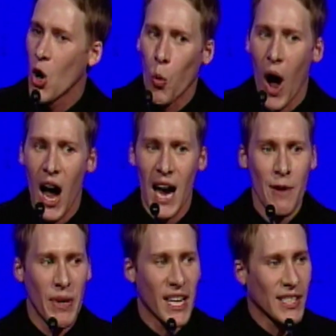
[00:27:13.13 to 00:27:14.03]
Why?
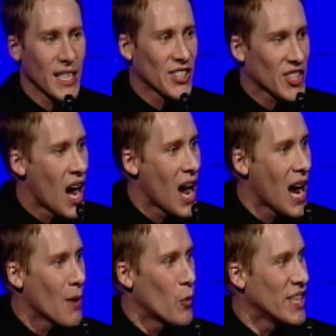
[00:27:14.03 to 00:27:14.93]
Because it is
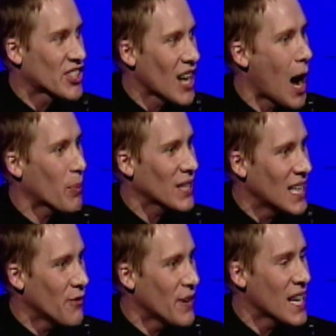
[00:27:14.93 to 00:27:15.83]
time we stop
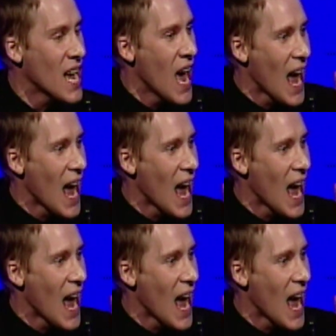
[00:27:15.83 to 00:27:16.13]
leaving